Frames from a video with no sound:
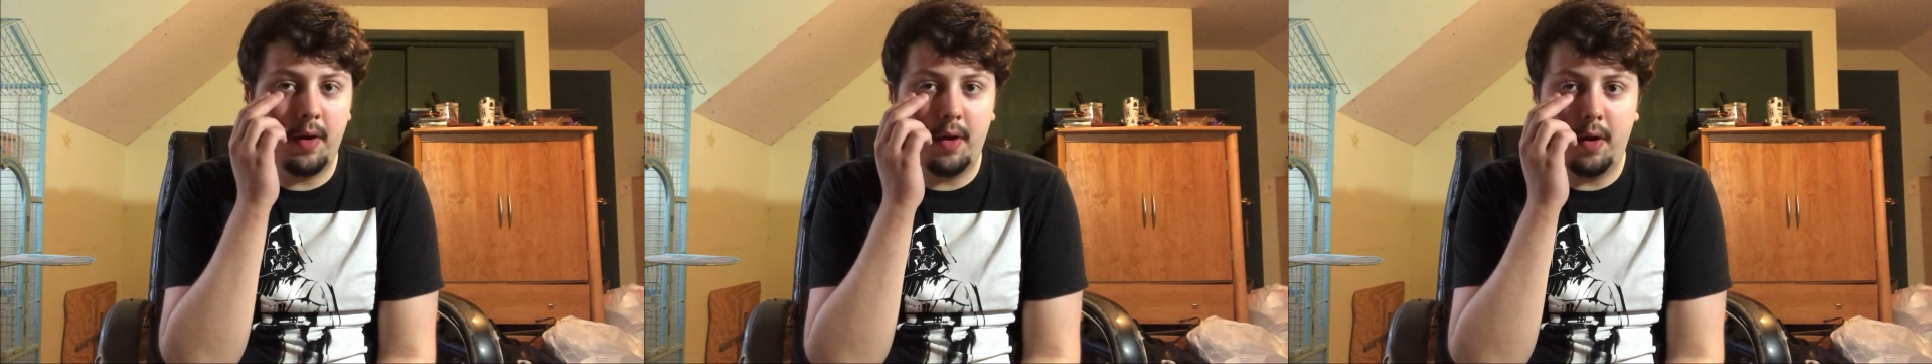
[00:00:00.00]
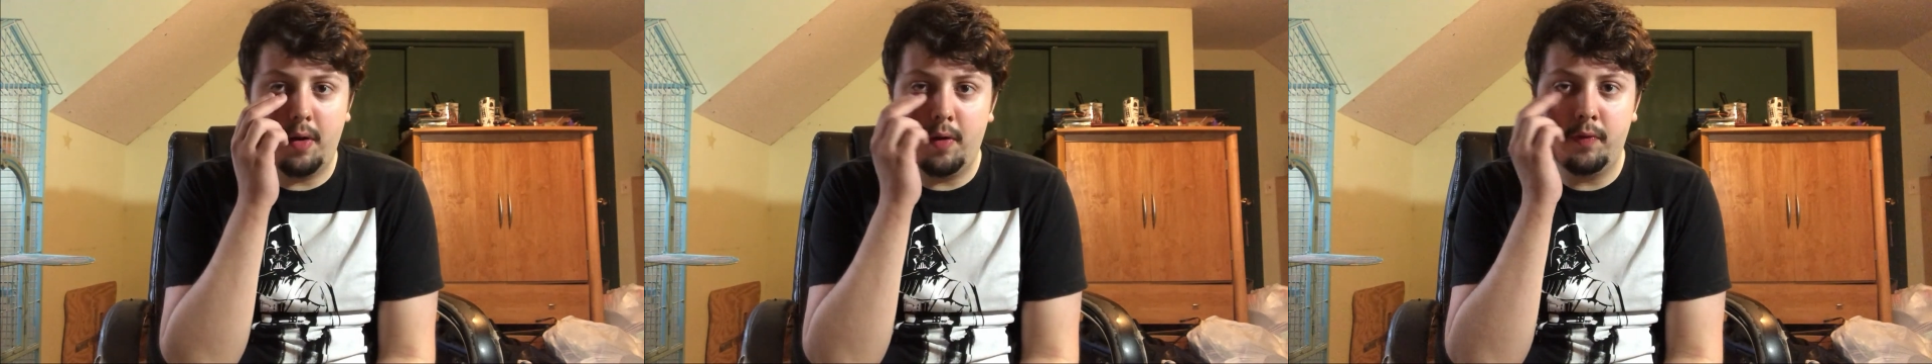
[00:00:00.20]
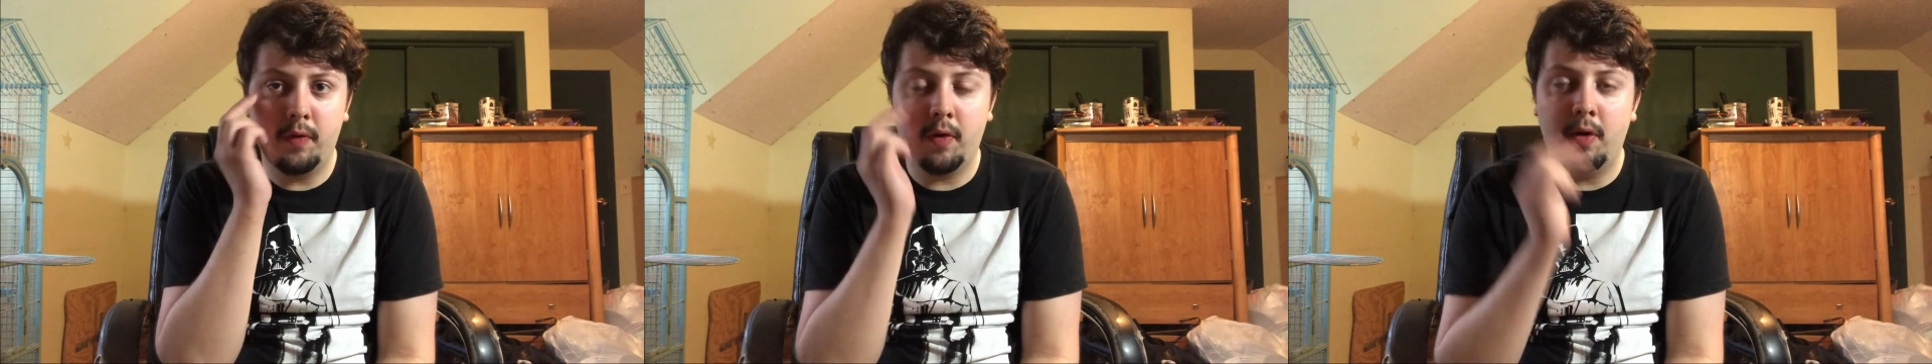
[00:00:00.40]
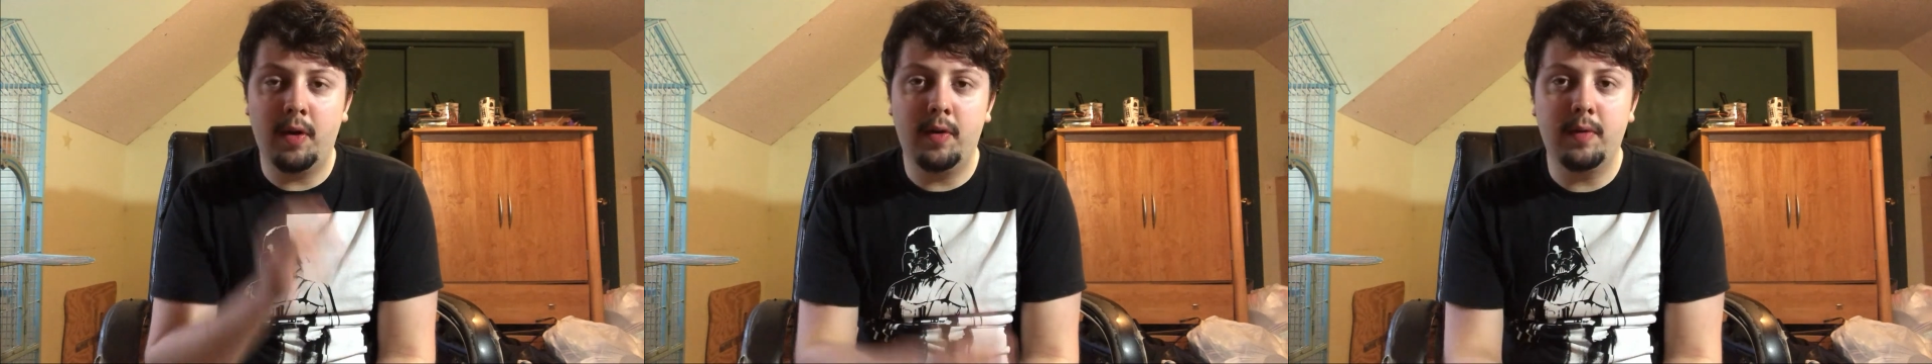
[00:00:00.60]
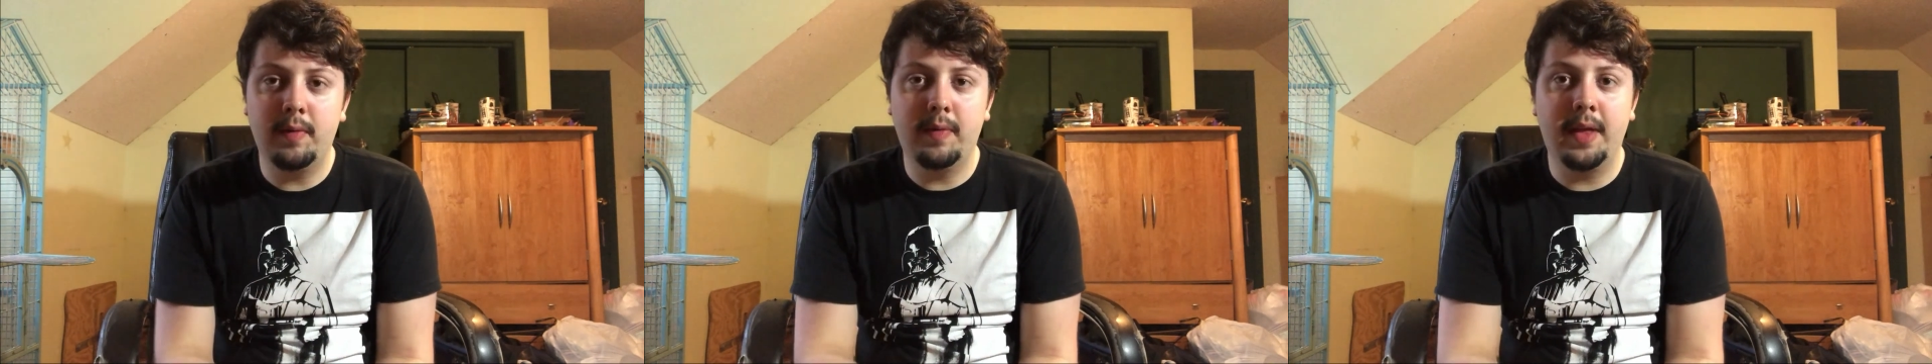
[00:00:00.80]

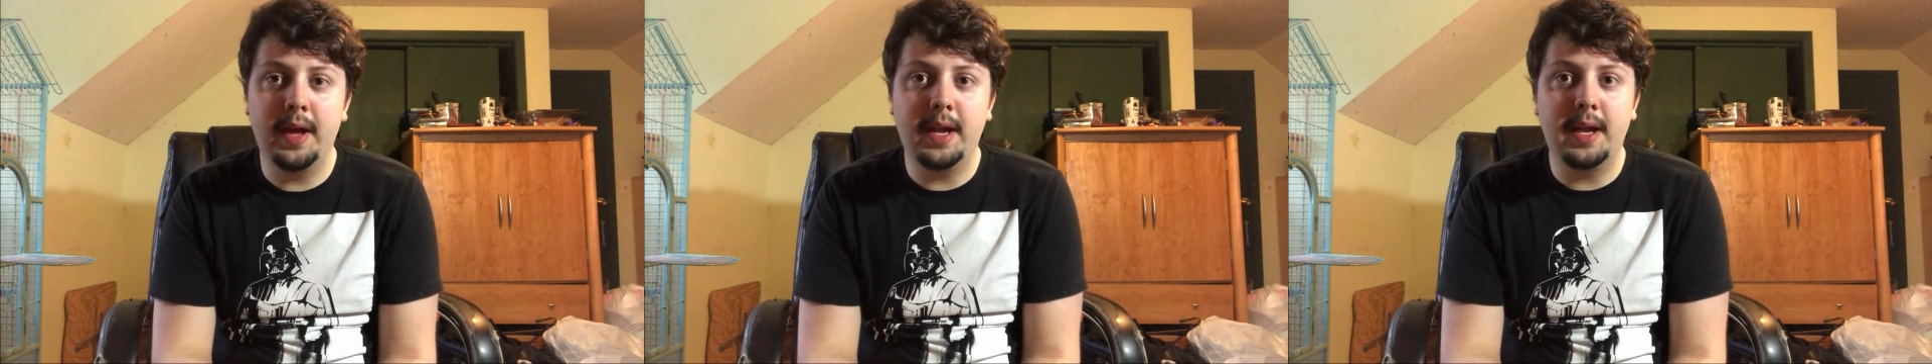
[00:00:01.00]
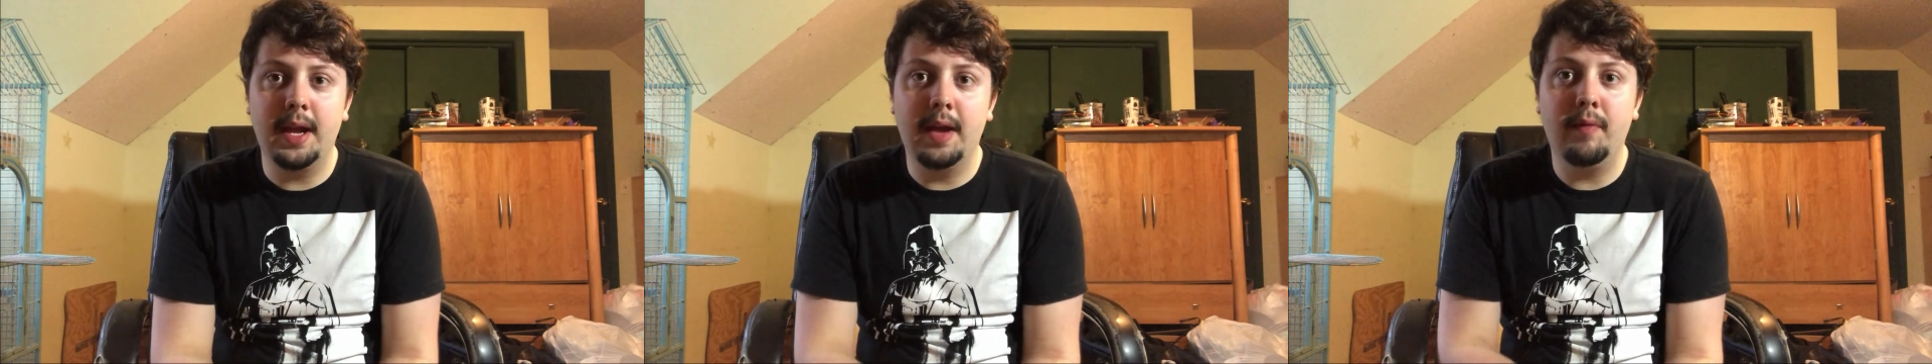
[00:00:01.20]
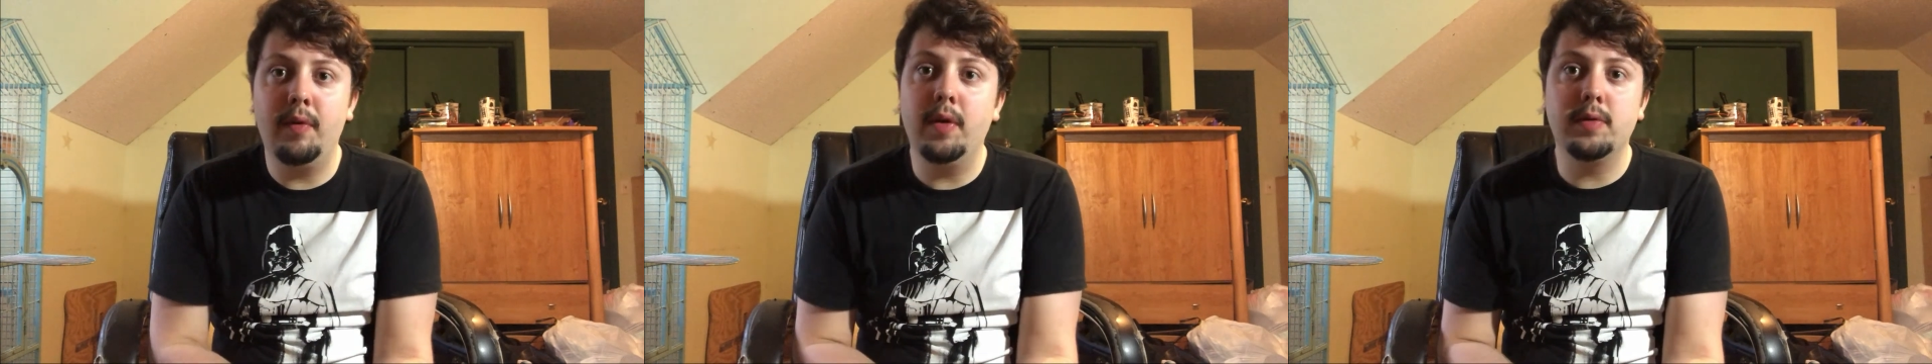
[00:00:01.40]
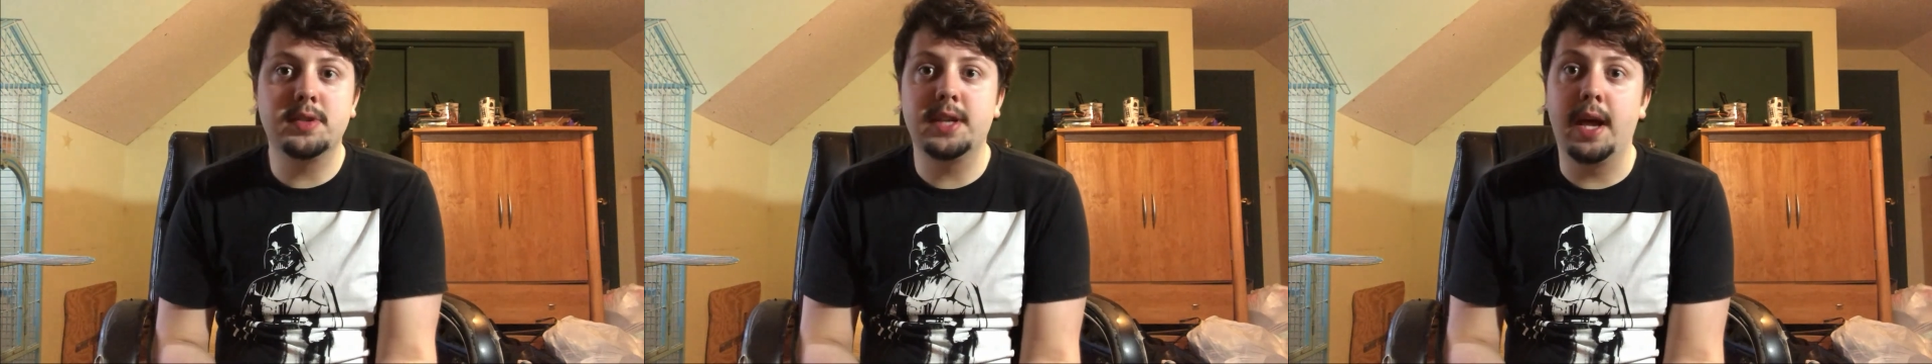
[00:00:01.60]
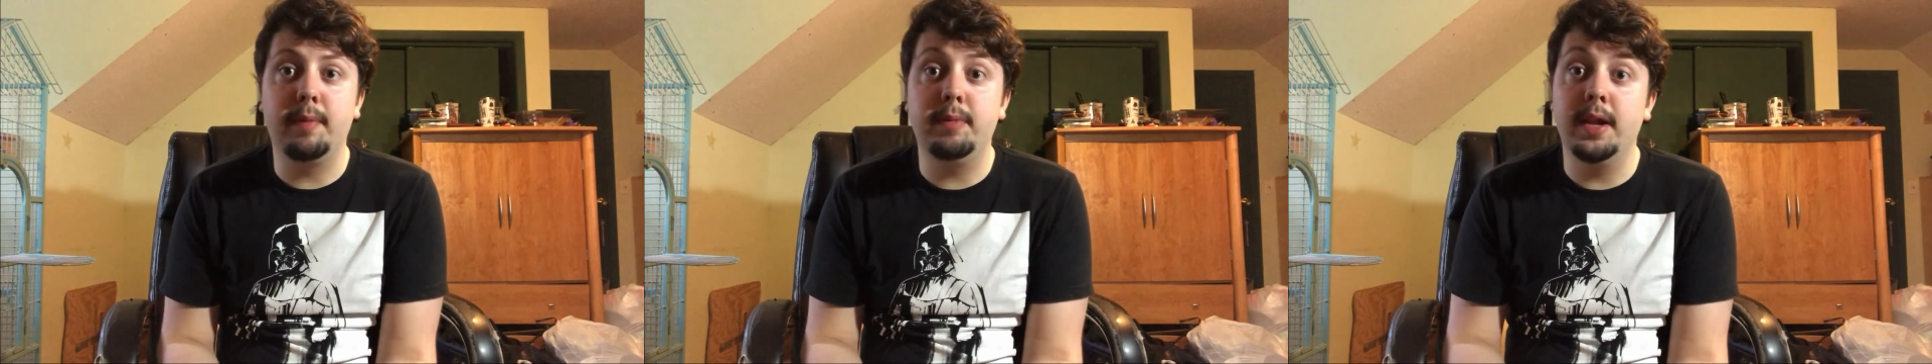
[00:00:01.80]
overall, like, if it
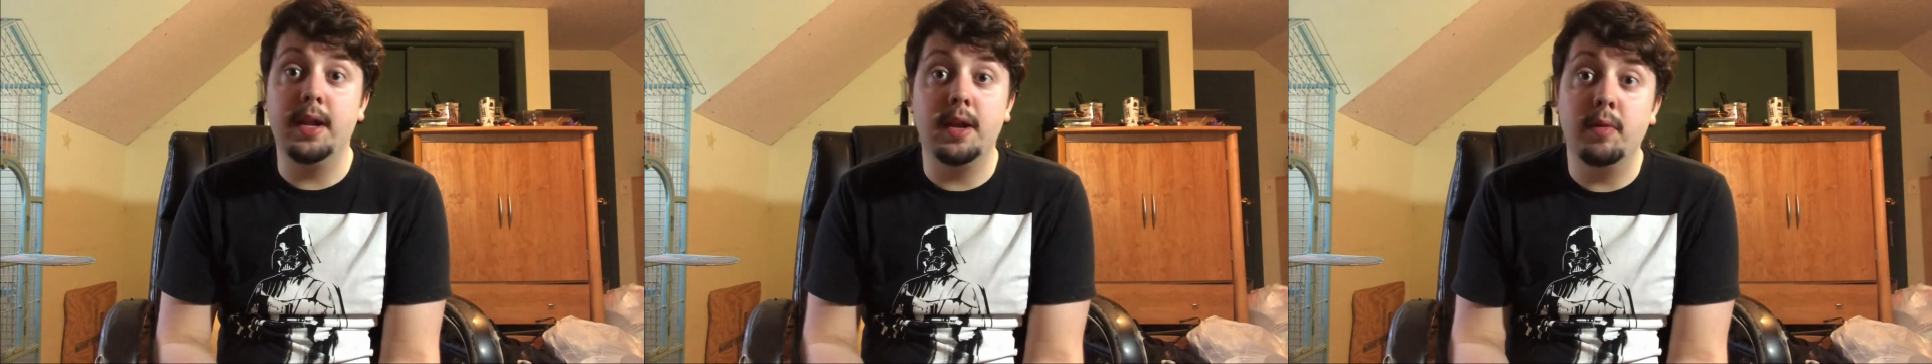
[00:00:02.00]
was kept in,